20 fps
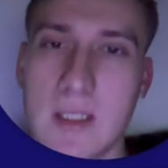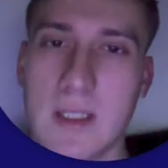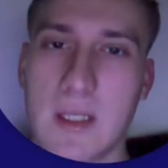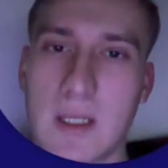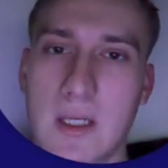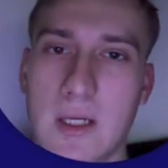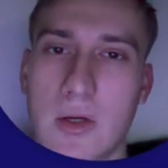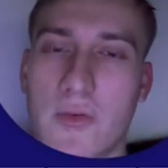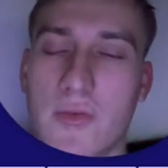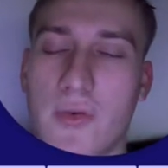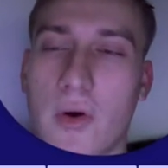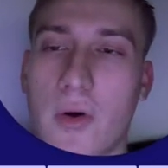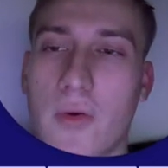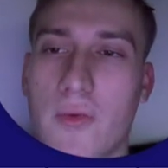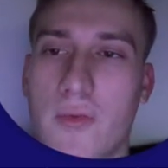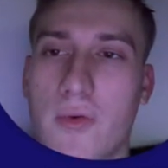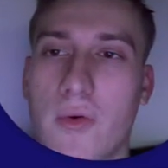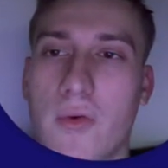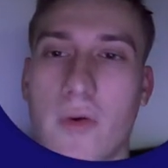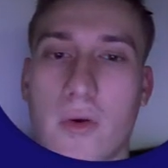of
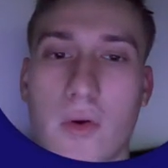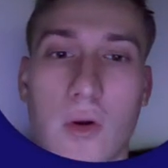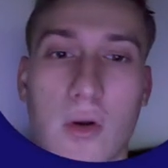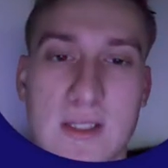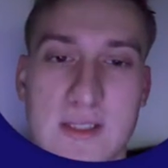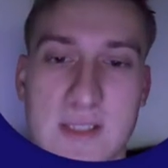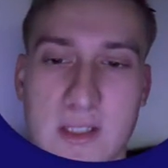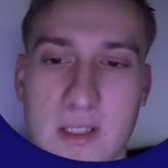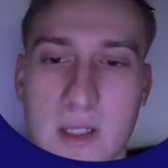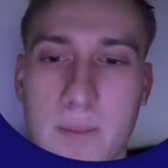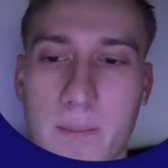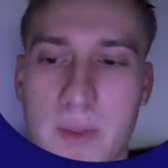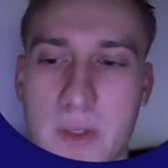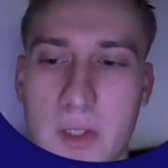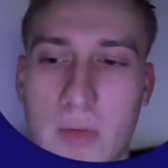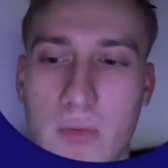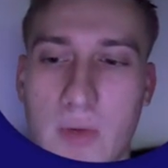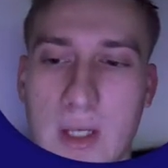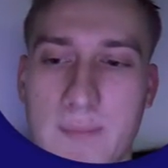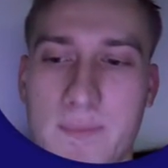overall as a company,
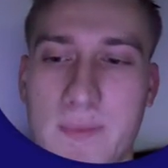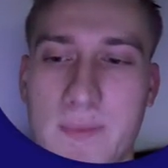right?